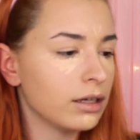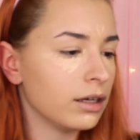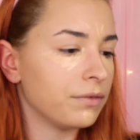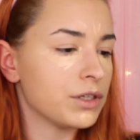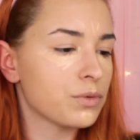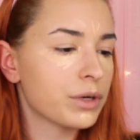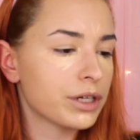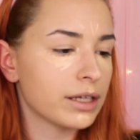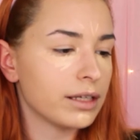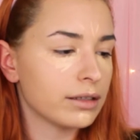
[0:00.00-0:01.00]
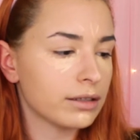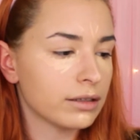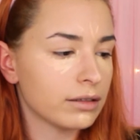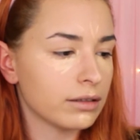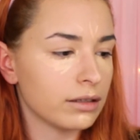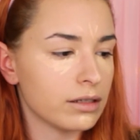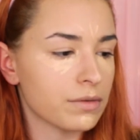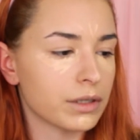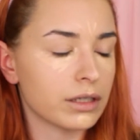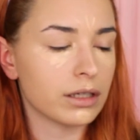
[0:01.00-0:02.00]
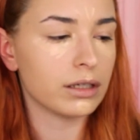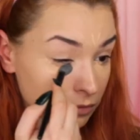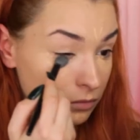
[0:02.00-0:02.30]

If it's worth it, then it's worth it.